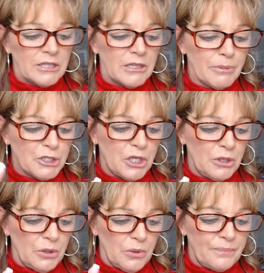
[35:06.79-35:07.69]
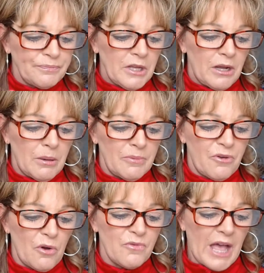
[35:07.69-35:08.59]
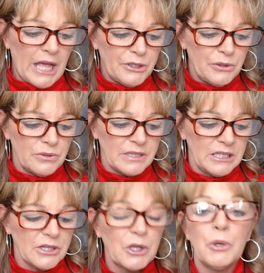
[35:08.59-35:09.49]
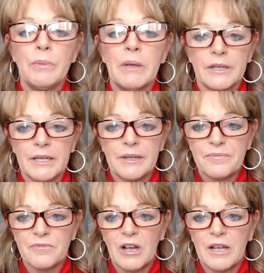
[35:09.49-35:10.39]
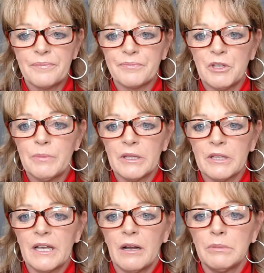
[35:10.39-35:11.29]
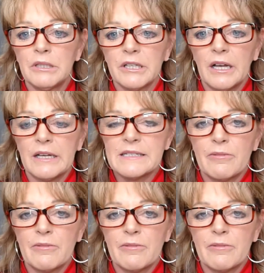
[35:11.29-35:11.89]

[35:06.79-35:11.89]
Number two, for values is humility, right? Humility, humble and kind.